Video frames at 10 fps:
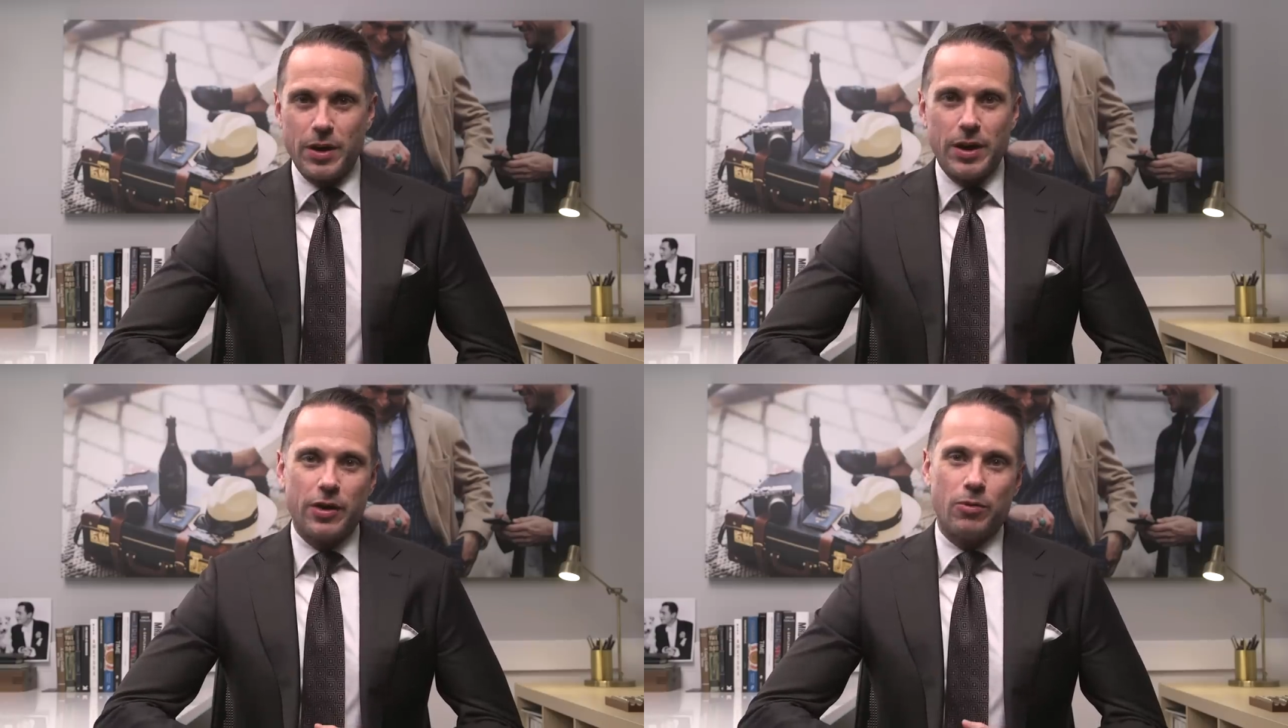
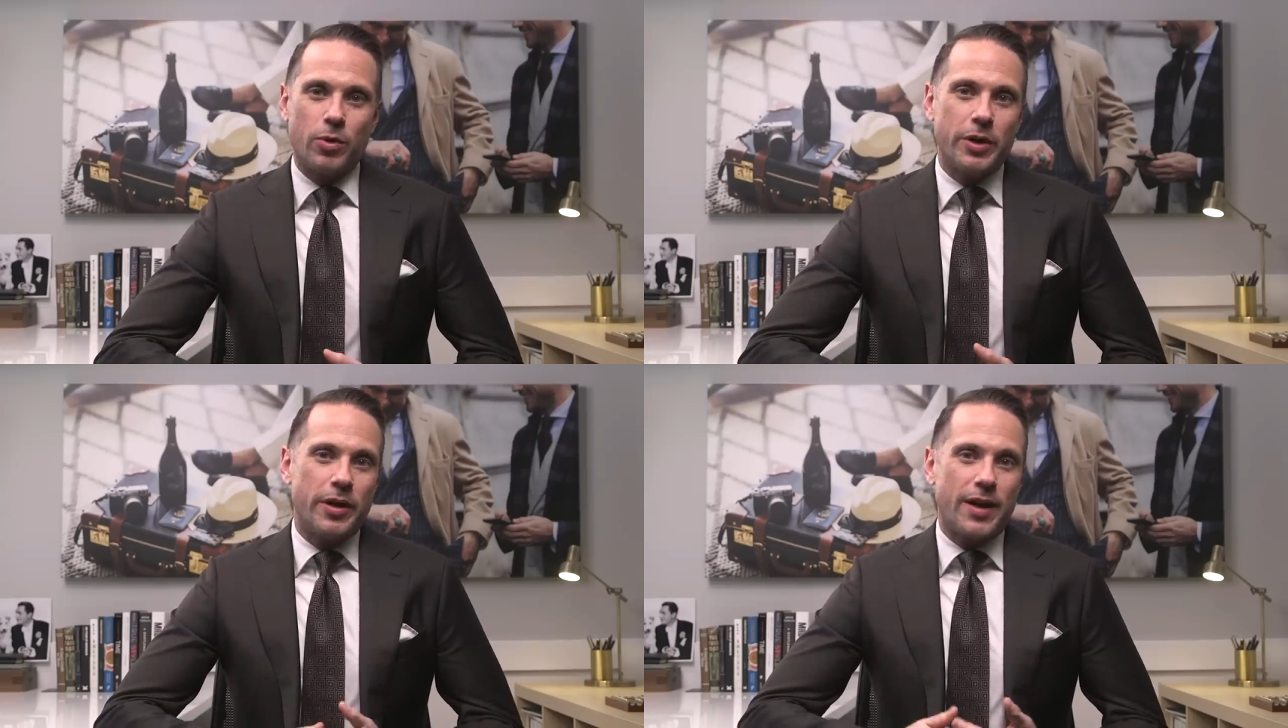It's
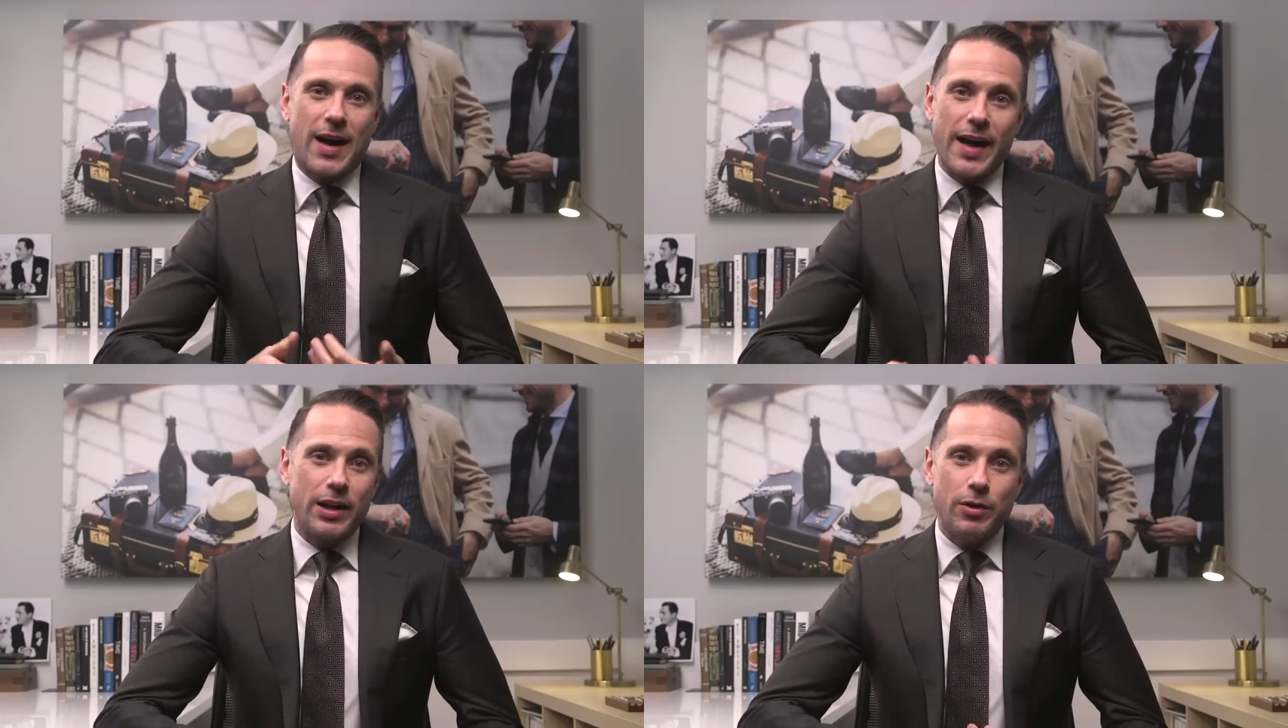one that
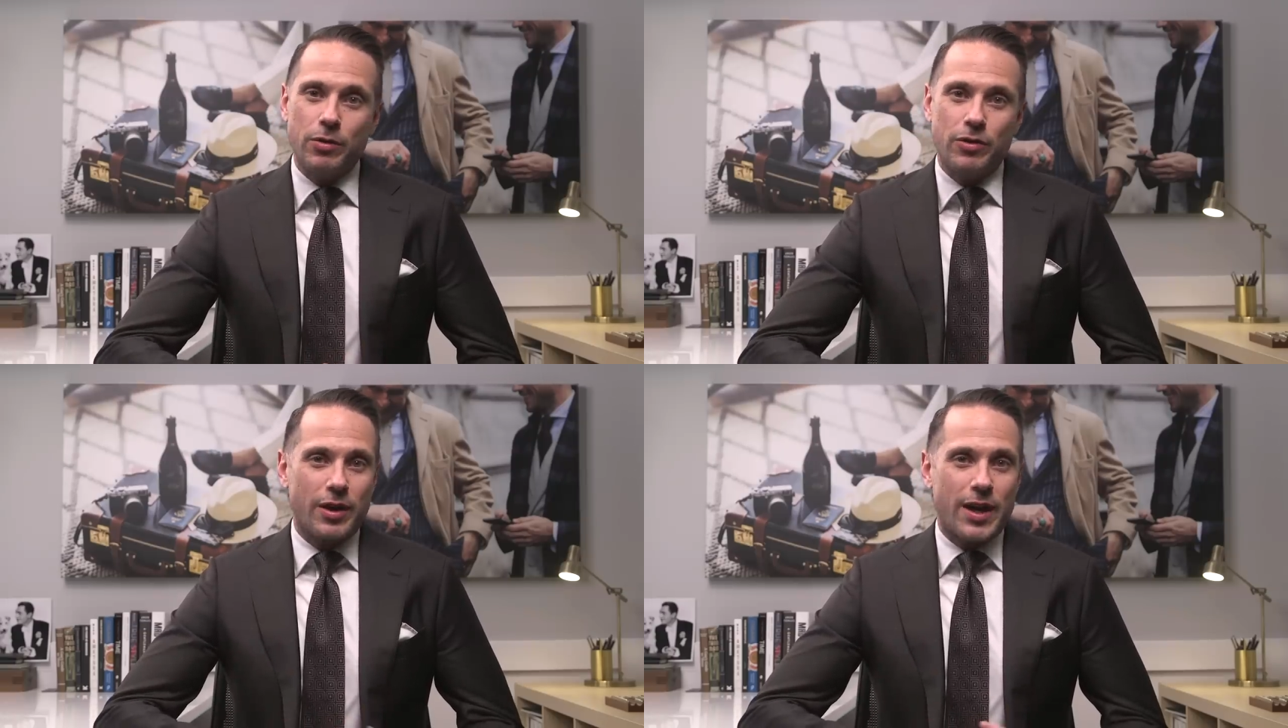I
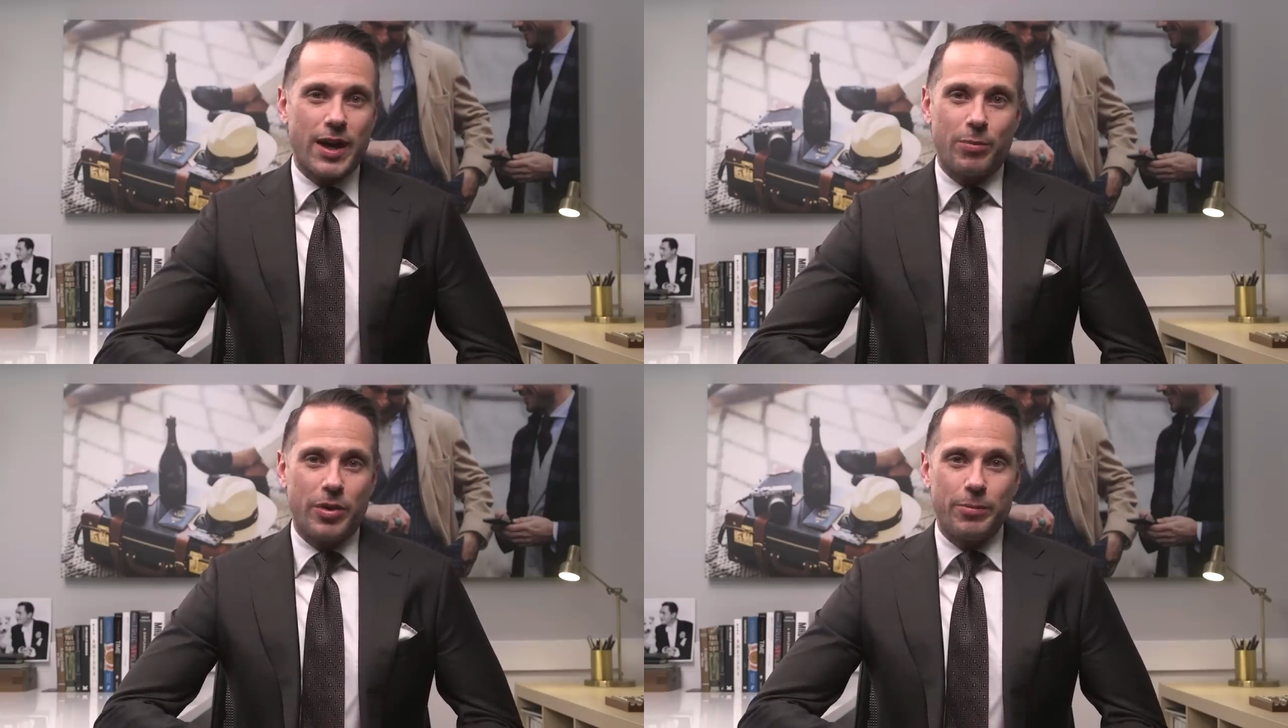use to
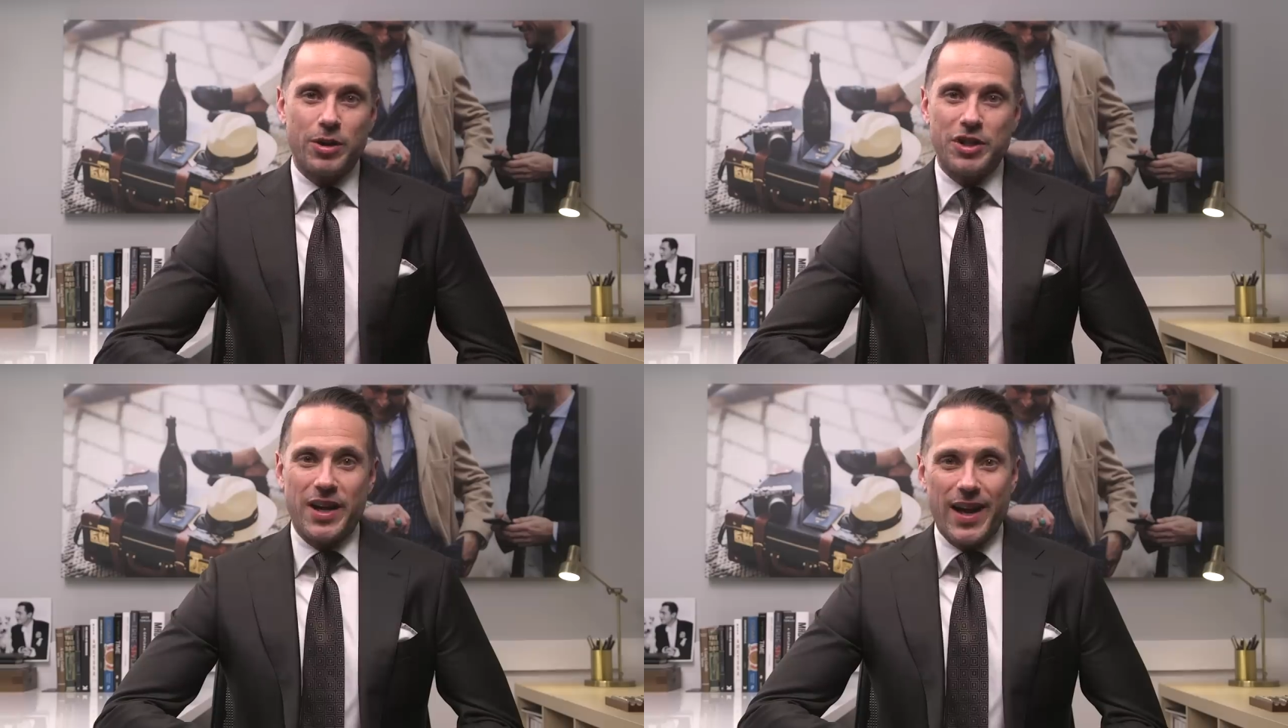guide pretty
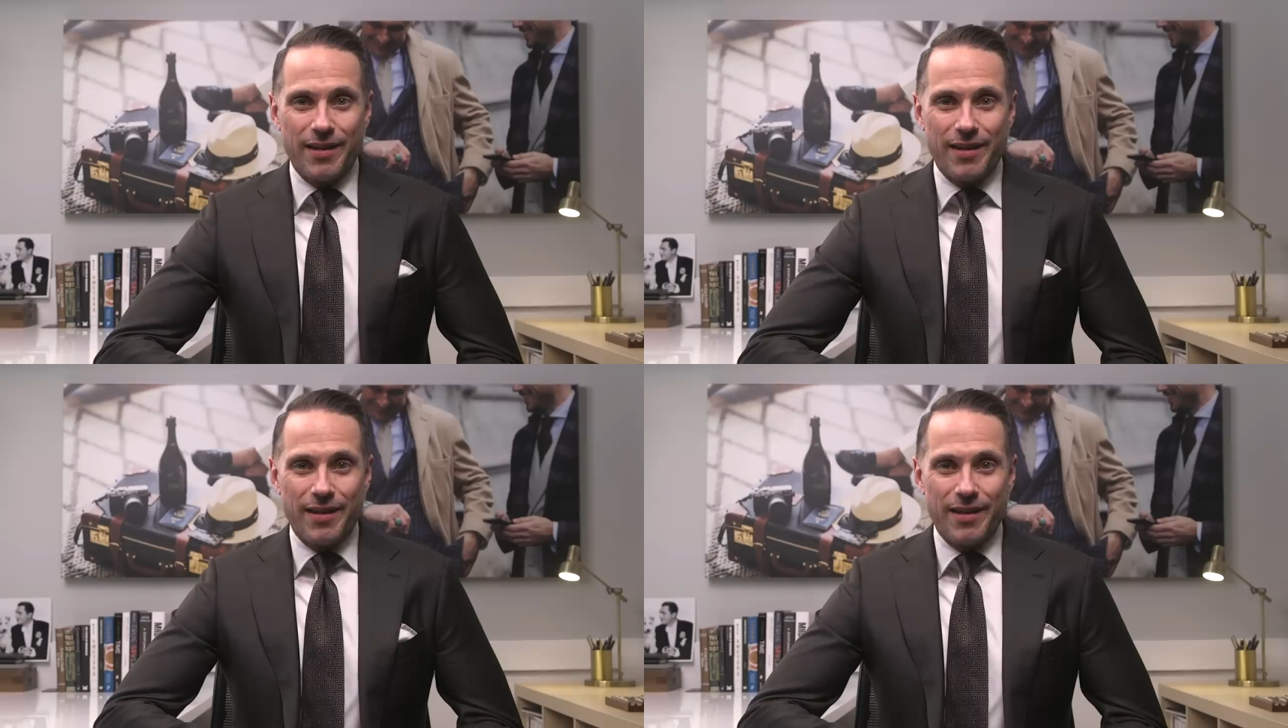much